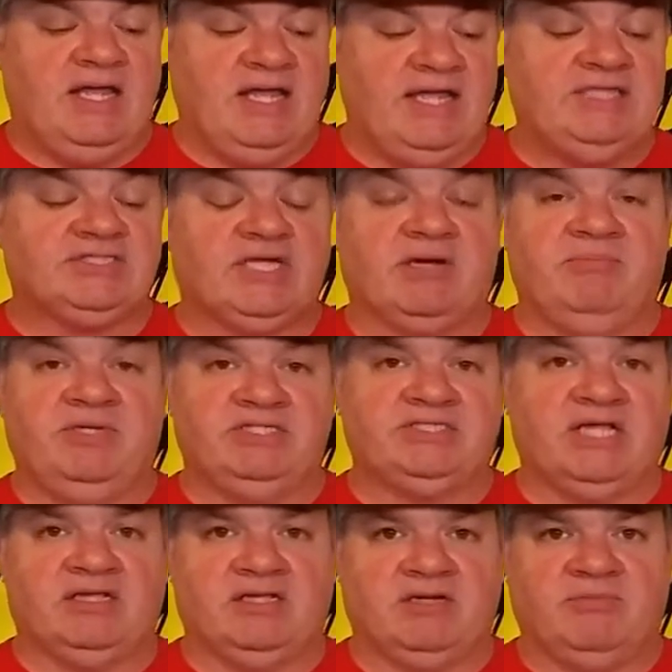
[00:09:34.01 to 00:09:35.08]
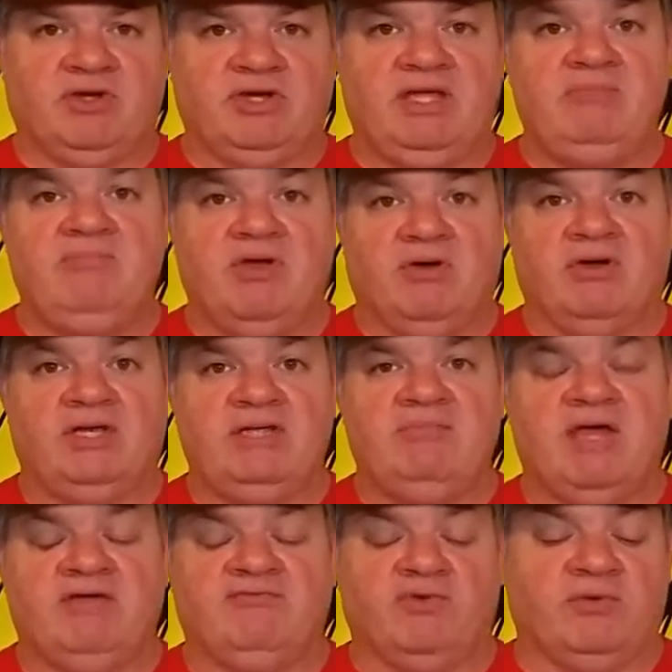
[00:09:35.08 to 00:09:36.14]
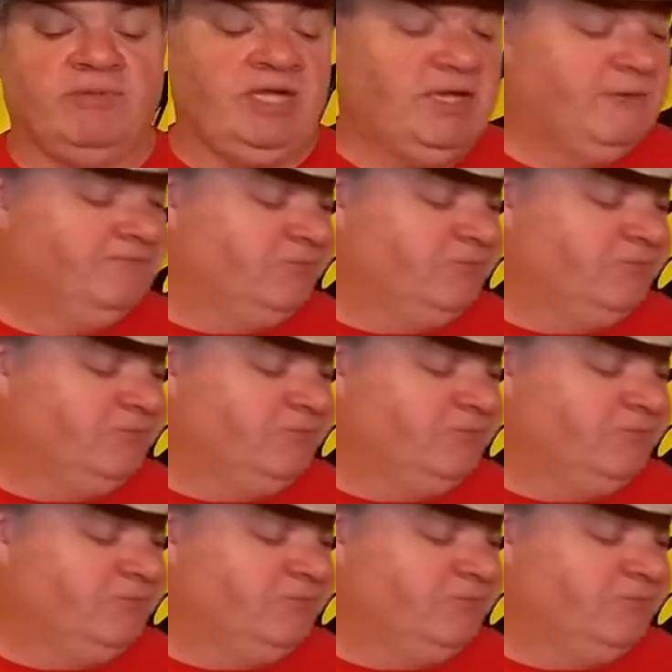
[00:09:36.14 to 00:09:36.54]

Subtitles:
he's going to be selling them on eBay for me.